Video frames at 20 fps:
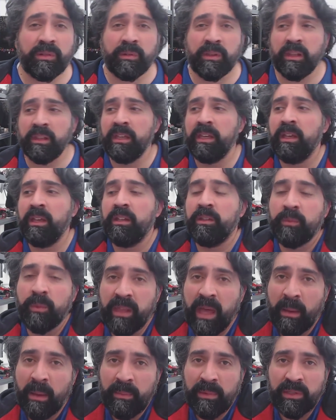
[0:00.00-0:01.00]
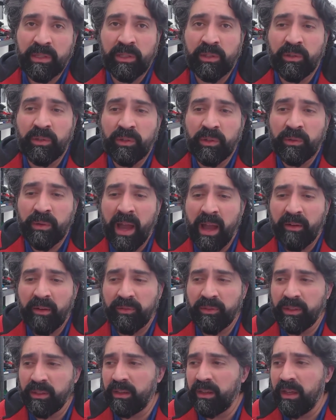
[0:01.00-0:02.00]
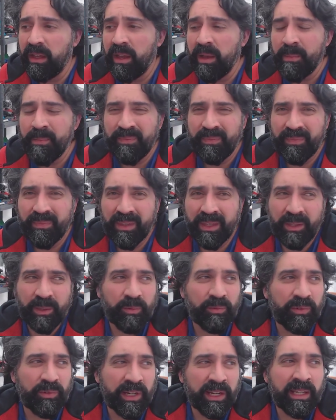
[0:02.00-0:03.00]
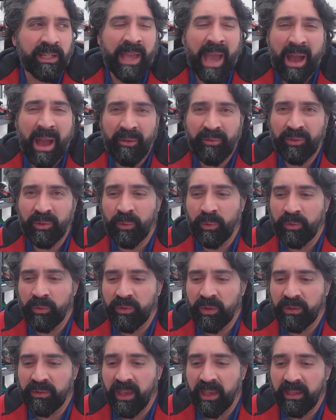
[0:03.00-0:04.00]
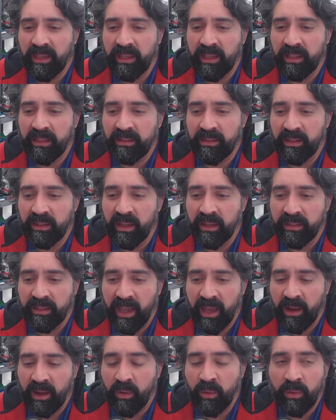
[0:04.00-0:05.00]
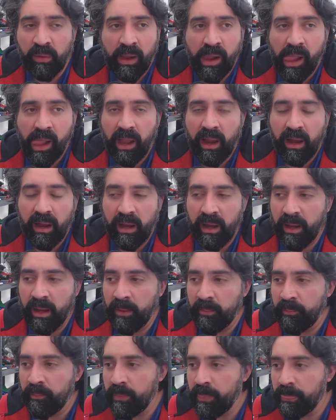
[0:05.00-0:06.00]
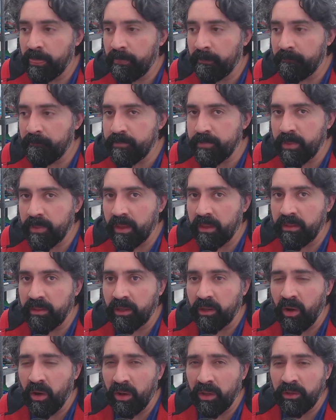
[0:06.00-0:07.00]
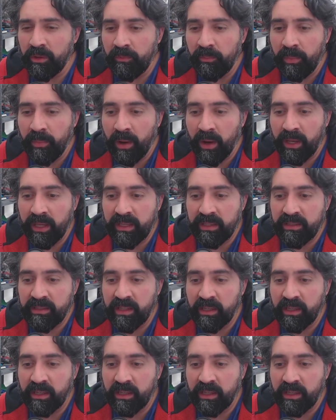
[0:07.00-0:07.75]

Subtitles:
But the thing is, with Amazon, you really have to also take into account the kind of buyers.